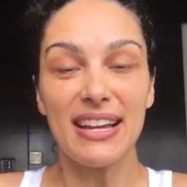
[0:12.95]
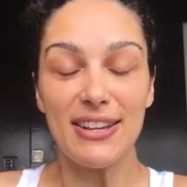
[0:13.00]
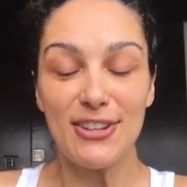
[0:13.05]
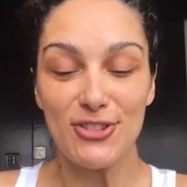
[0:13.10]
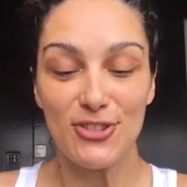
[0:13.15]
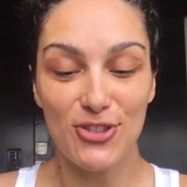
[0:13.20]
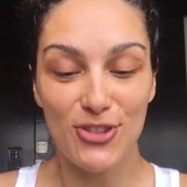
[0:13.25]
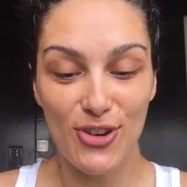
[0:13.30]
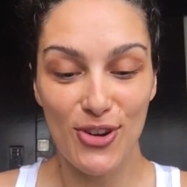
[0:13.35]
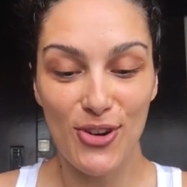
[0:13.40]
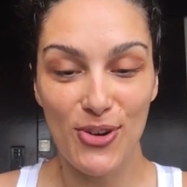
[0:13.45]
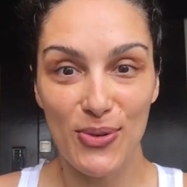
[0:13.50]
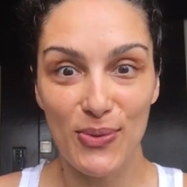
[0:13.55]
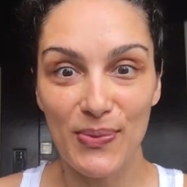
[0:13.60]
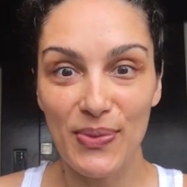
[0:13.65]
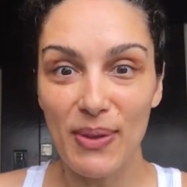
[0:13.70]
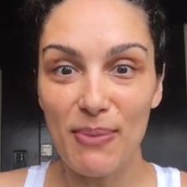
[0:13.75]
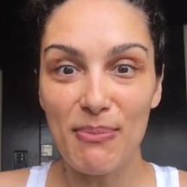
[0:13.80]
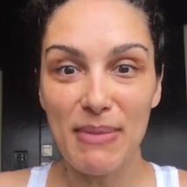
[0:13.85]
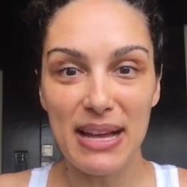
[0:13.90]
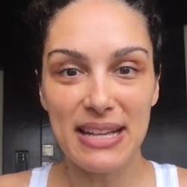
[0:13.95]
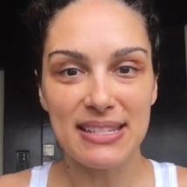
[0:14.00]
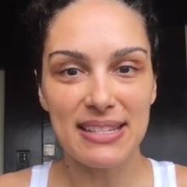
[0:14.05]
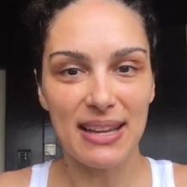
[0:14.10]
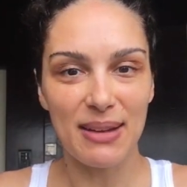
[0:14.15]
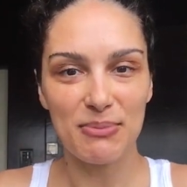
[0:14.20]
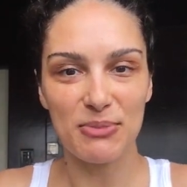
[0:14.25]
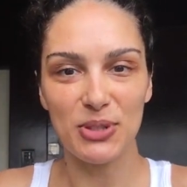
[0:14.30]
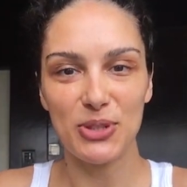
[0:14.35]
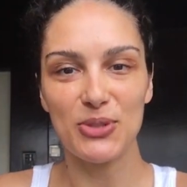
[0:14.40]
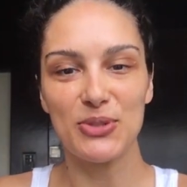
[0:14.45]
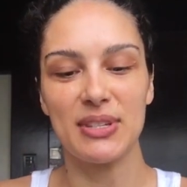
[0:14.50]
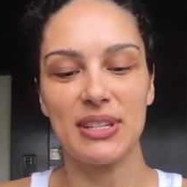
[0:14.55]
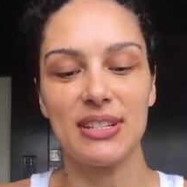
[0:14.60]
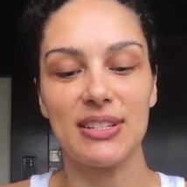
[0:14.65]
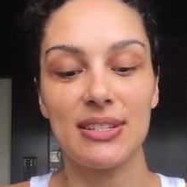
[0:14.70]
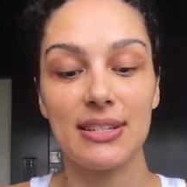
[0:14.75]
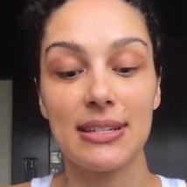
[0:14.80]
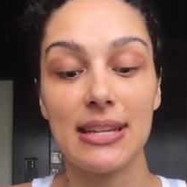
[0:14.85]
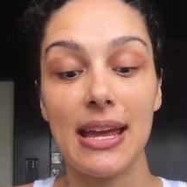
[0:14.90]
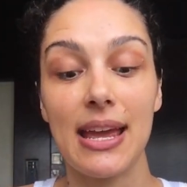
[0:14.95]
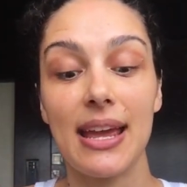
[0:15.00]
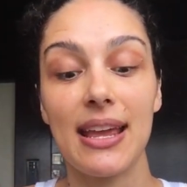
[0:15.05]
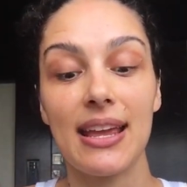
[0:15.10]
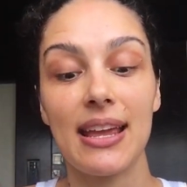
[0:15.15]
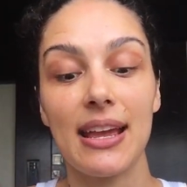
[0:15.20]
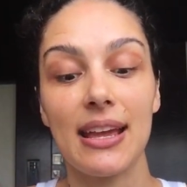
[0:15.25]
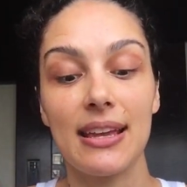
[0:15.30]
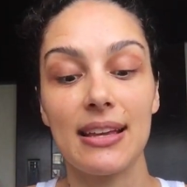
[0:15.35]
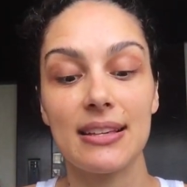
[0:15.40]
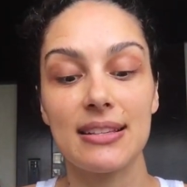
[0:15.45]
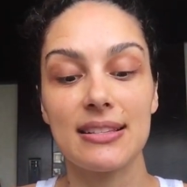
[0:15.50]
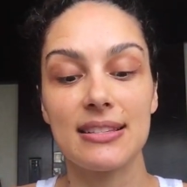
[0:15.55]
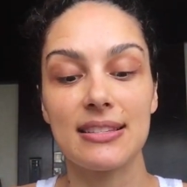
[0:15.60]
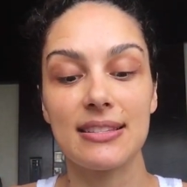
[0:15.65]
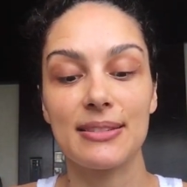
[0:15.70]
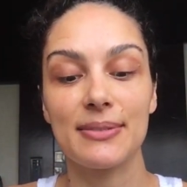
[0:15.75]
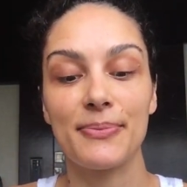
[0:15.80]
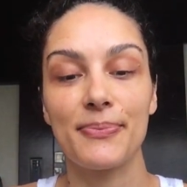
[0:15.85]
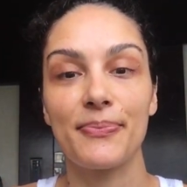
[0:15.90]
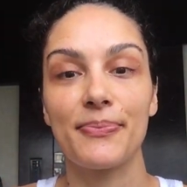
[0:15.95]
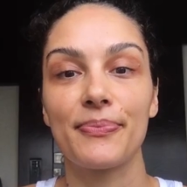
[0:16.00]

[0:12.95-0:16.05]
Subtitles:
So the mask I'm using today is